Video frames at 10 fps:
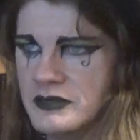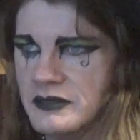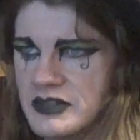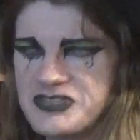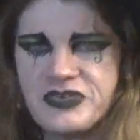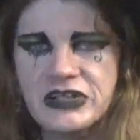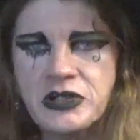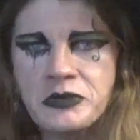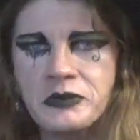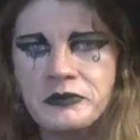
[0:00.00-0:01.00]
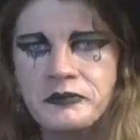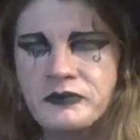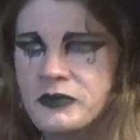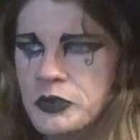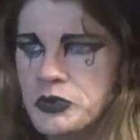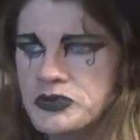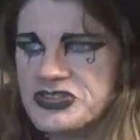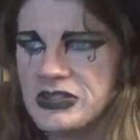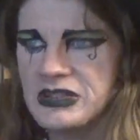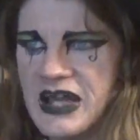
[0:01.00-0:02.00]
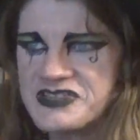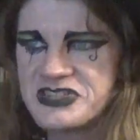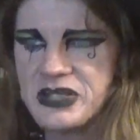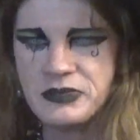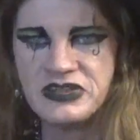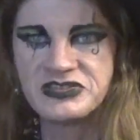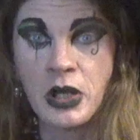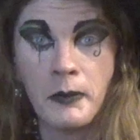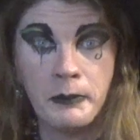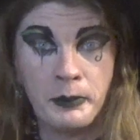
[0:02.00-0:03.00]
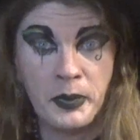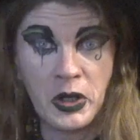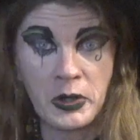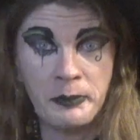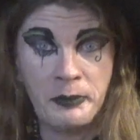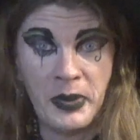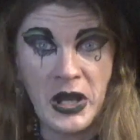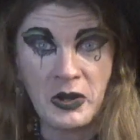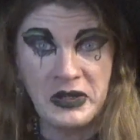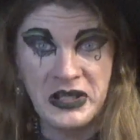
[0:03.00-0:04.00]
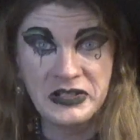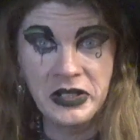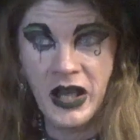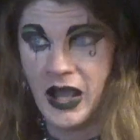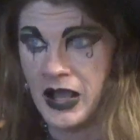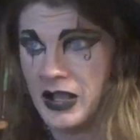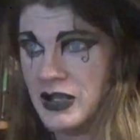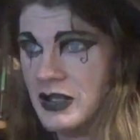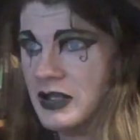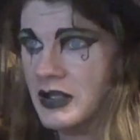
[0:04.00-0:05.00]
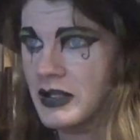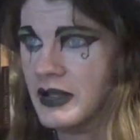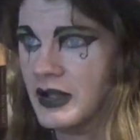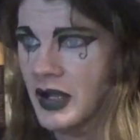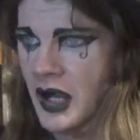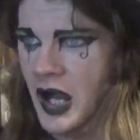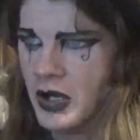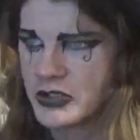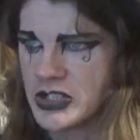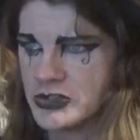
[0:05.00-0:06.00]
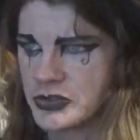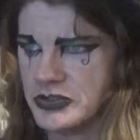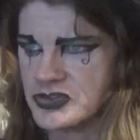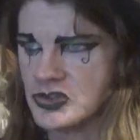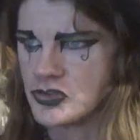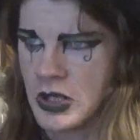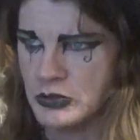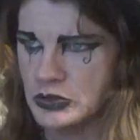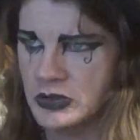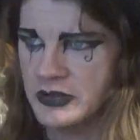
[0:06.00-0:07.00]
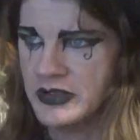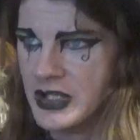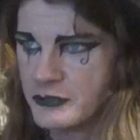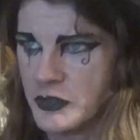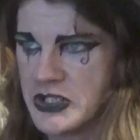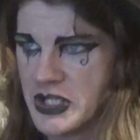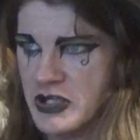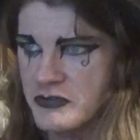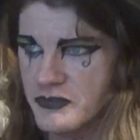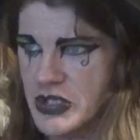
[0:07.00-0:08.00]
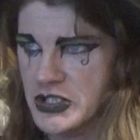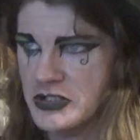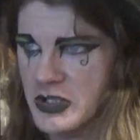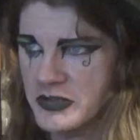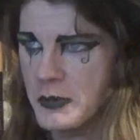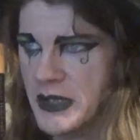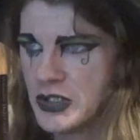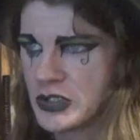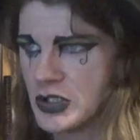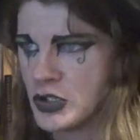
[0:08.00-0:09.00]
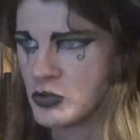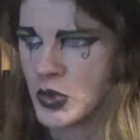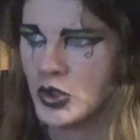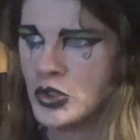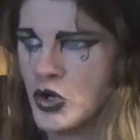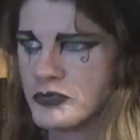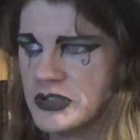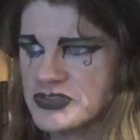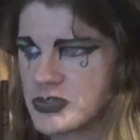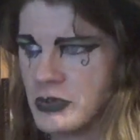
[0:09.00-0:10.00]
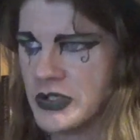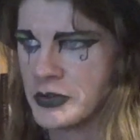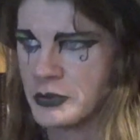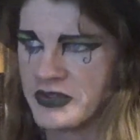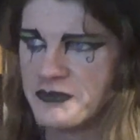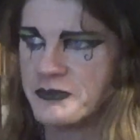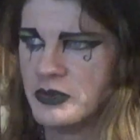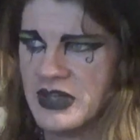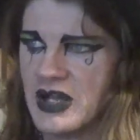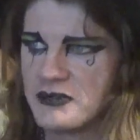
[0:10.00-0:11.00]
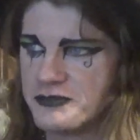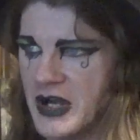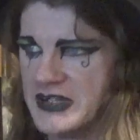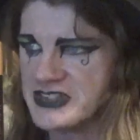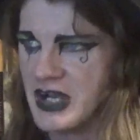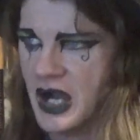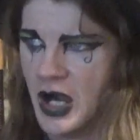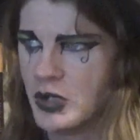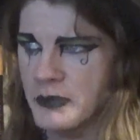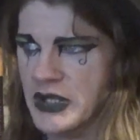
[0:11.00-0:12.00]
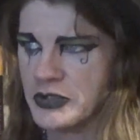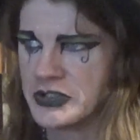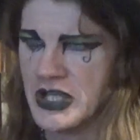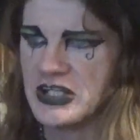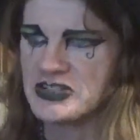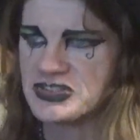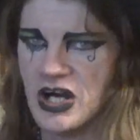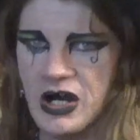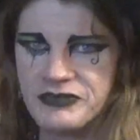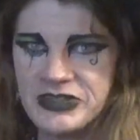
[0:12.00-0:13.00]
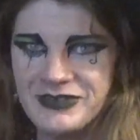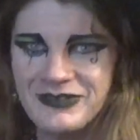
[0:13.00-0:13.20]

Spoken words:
This fellow, whose last name is Barbarian, our country is in trouble. If we get invaded, the men are going to roll over and surrender without a fight. Our men are getting soft.